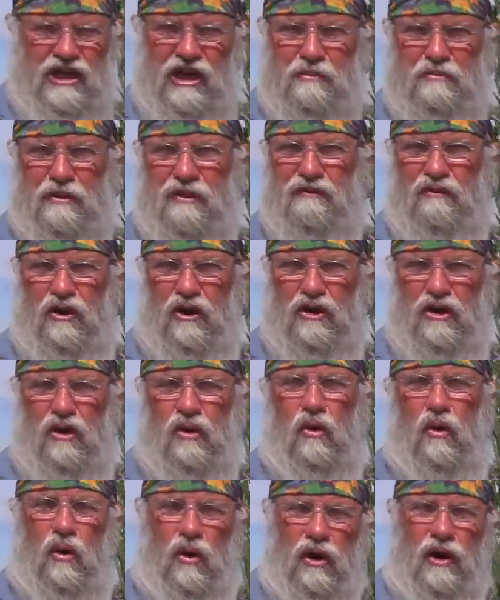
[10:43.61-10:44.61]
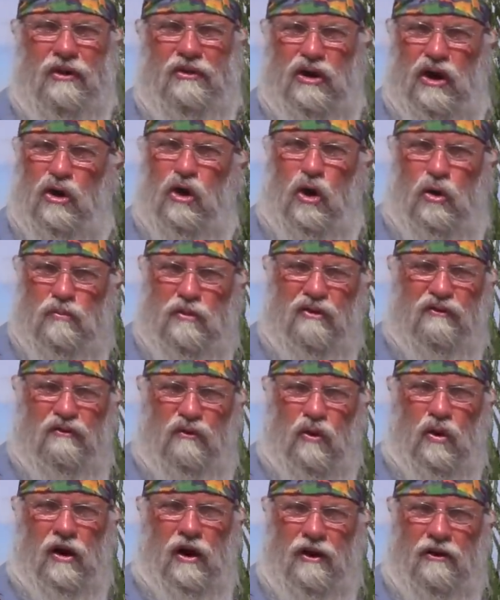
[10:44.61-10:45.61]
cheap inverter or the Cobra
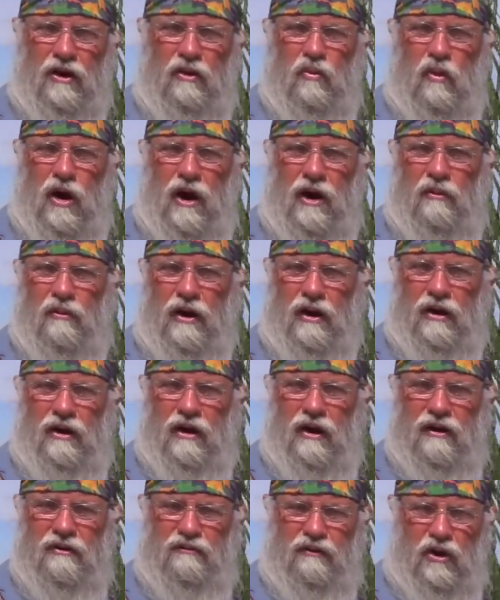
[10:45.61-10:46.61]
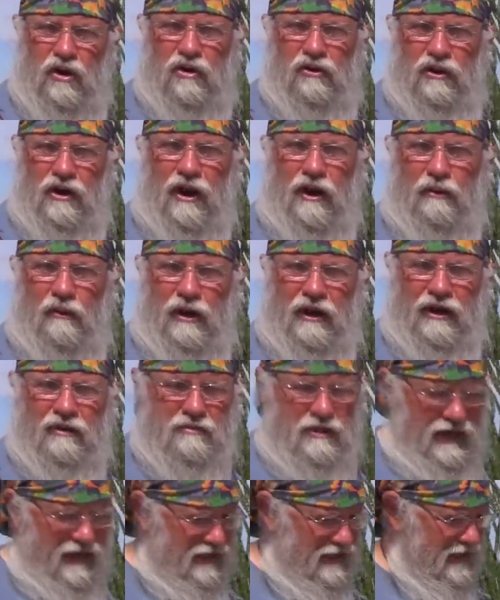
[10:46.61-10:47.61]
400 watt inverter that I
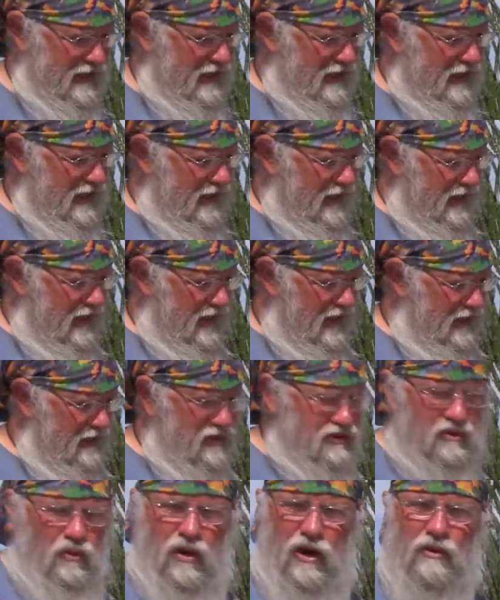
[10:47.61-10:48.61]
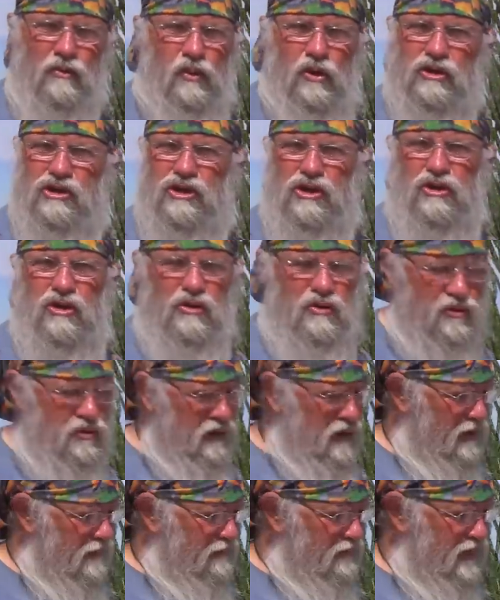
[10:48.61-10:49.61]
recommend. Either one will do.
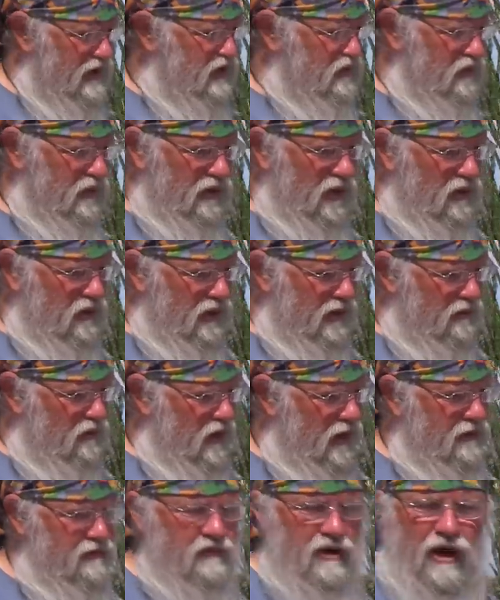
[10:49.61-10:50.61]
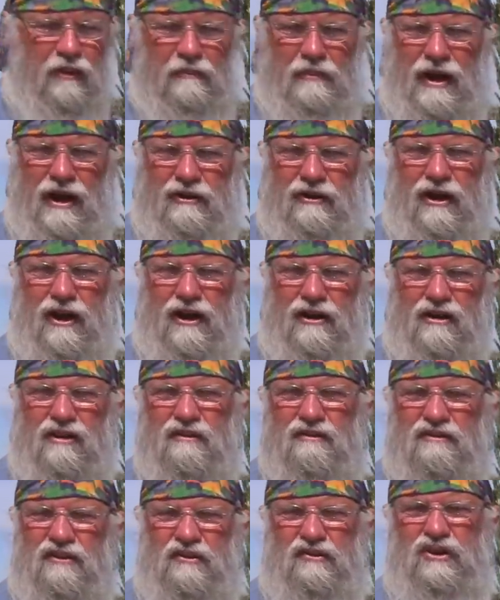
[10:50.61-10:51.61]
This will only run about
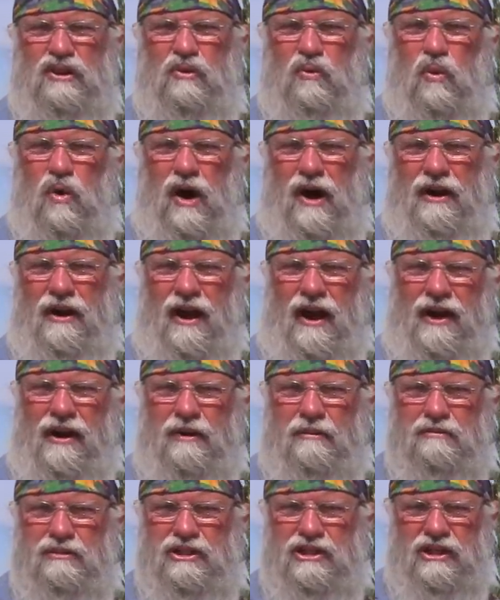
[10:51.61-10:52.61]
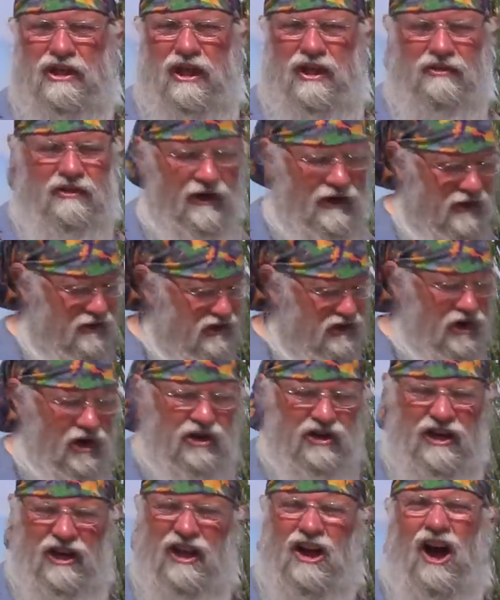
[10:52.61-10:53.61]
150 watt items, and then it'll
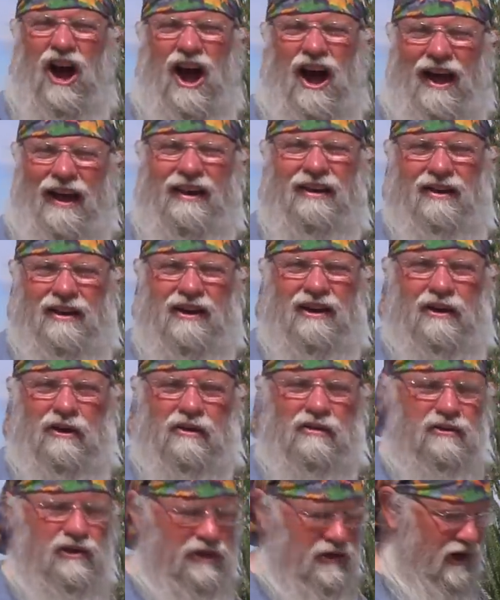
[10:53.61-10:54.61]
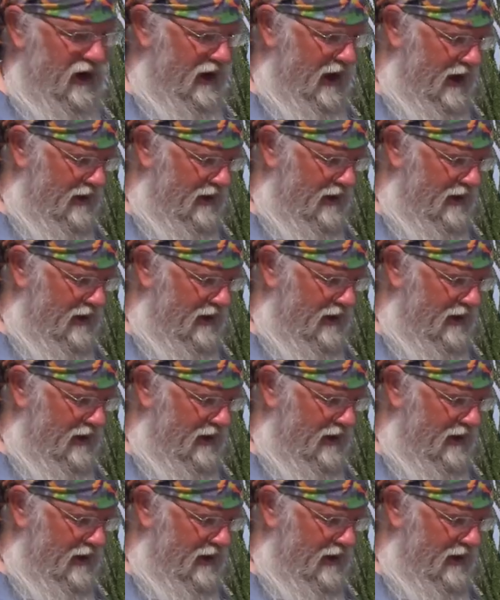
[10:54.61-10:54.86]
start getting hot and it'll cut